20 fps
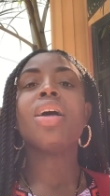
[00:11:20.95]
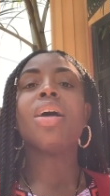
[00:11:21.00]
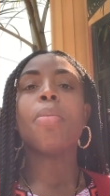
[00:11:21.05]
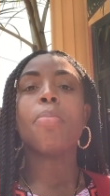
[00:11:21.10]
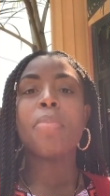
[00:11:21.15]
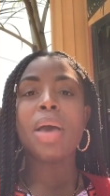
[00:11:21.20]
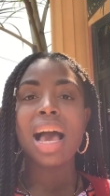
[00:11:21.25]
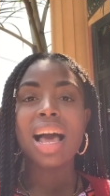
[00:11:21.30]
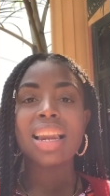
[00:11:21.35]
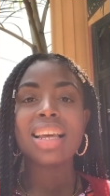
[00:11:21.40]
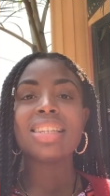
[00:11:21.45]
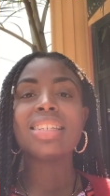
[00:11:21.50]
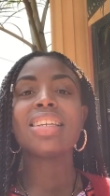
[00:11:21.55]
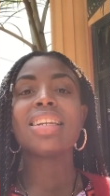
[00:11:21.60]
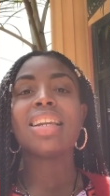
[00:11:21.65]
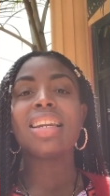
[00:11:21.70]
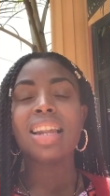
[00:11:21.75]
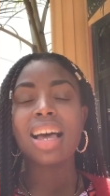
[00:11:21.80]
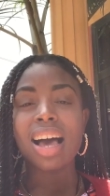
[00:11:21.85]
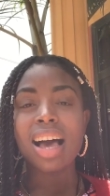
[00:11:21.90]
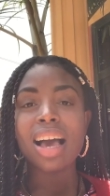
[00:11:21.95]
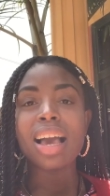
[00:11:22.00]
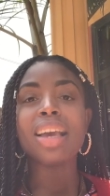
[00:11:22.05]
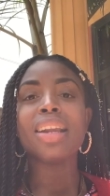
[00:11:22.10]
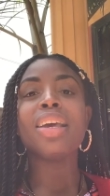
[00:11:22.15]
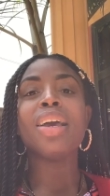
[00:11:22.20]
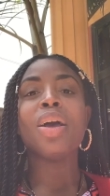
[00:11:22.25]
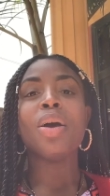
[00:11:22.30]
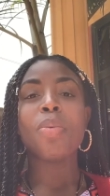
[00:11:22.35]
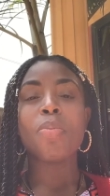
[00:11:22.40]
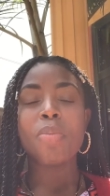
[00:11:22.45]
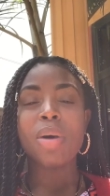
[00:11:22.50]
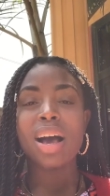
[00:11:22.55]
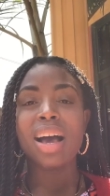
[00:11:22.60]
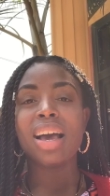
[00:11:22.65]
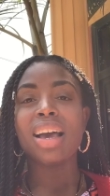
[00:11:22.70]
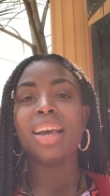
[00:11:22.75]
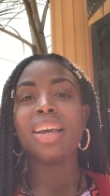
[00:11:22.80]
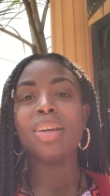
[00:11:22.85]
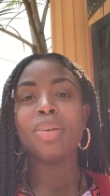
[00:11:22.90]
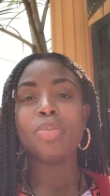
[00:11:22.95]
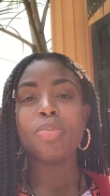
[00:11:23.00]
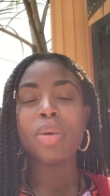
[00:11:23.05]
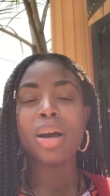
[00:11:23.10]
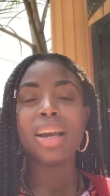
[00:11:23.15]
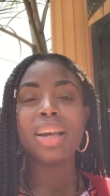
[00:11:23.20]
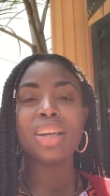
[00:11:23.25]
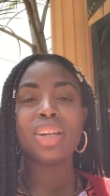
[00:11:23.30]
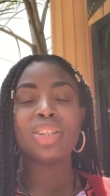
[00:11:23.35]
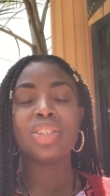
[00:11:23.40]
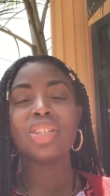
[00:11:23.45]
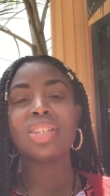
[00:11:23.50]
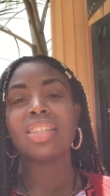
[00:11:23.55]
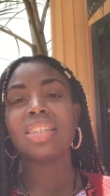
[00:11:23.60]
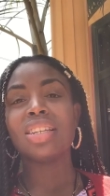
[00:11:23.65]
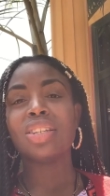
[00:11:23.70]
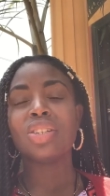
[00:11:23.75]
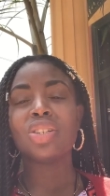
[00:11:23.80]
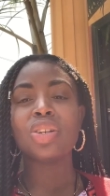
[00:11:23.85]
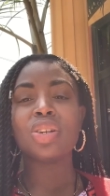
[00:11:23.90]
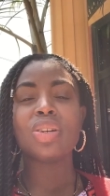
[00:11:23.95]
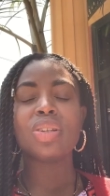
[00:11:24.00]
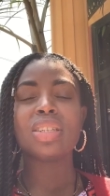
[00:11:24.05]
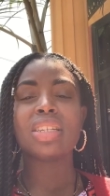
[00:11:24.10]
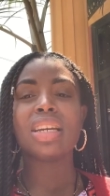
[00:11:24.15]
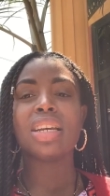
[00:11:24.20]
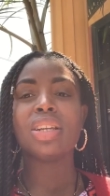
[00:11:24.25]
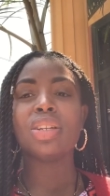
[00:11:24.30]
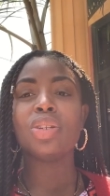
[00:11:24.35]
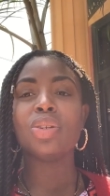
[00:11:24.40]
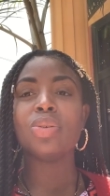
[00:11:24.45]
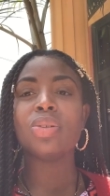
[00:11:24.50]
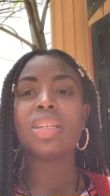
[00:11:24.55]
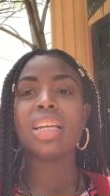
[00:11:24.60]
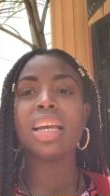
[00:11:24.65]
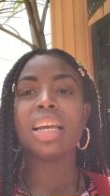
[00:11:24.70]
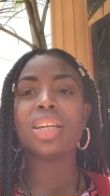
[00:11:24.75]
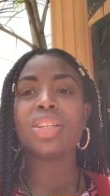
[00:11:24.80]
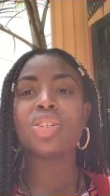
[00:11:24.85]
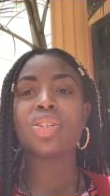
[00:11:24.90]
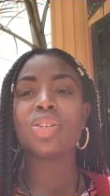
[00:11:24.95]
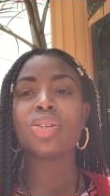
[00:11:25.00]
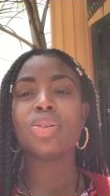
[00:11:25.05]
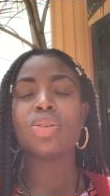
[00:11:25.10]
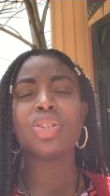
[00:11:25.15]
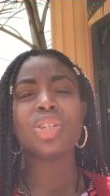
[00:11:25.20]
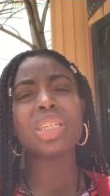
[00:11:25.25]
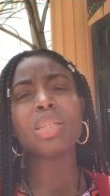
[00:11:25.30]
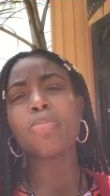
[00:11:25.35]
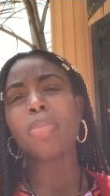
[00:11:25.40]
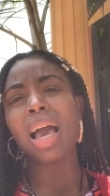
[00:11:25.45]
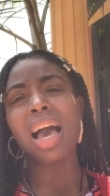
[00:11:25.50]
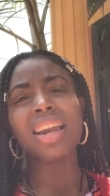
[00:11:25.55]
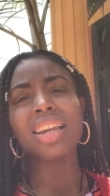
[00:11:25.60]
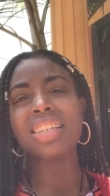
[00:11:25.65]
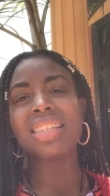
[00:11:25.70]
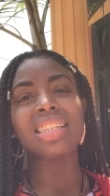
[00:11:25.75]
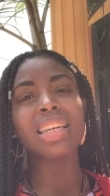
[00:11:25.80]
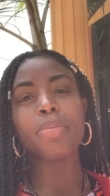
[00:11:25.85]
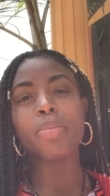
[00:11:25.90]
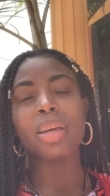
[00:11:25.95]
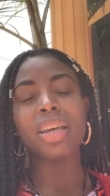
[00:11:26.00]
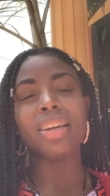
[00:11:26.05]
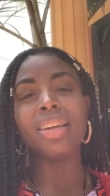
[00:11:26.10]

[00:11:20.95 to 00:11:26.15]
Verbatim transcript: balance and align my my energy centers and do things to just balance them and